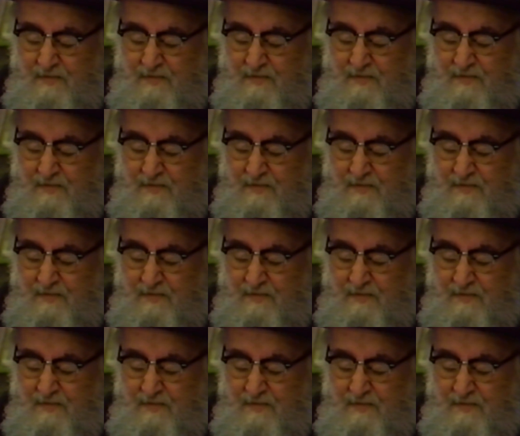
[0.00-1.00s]

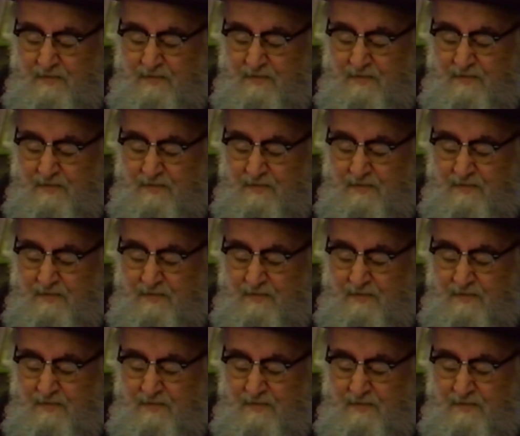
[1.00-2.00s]

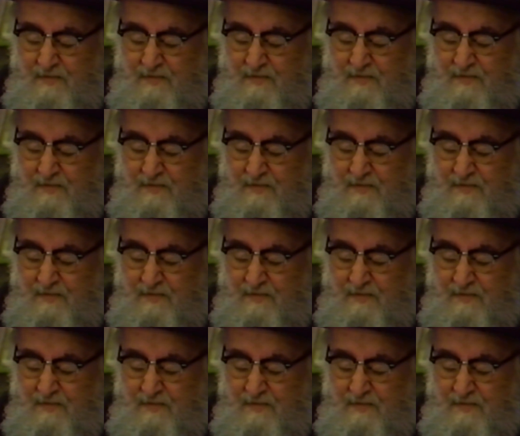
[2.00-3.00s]

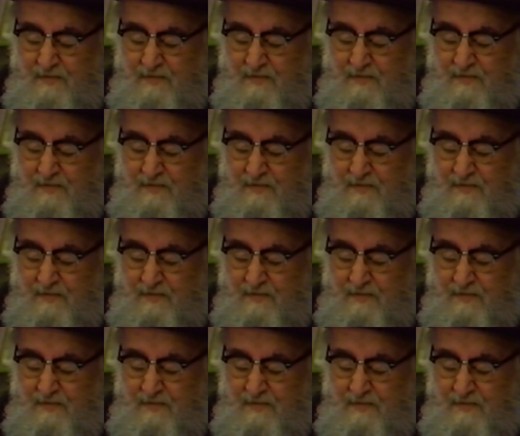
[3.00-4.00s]

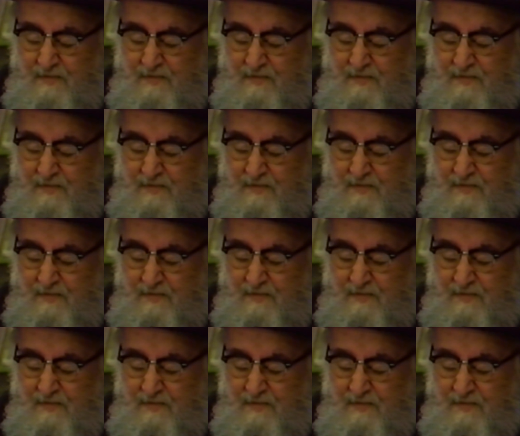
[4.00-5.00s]

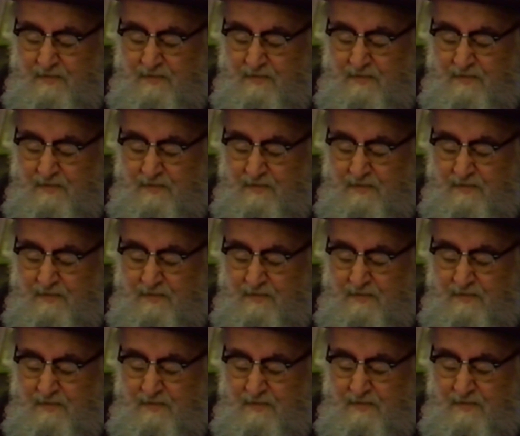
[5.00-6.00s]

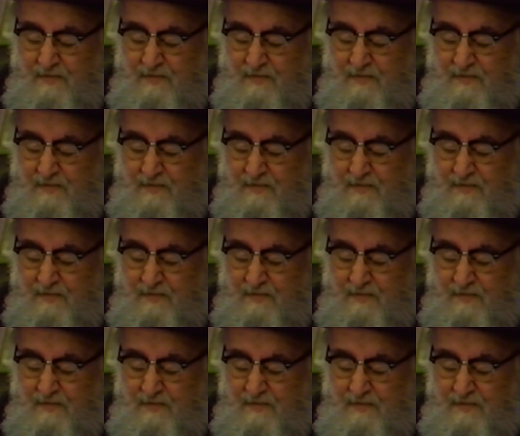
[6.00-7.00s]

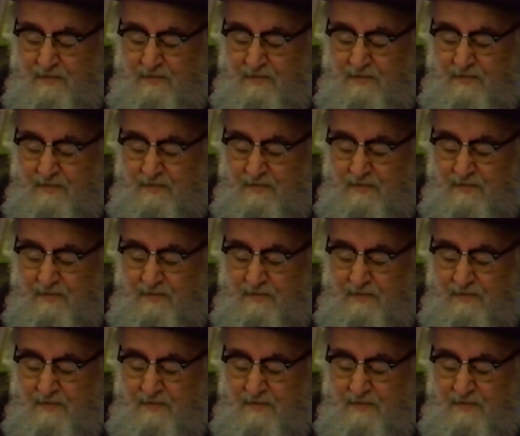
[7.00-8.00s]
The face doesn't move, so there is nothing to read.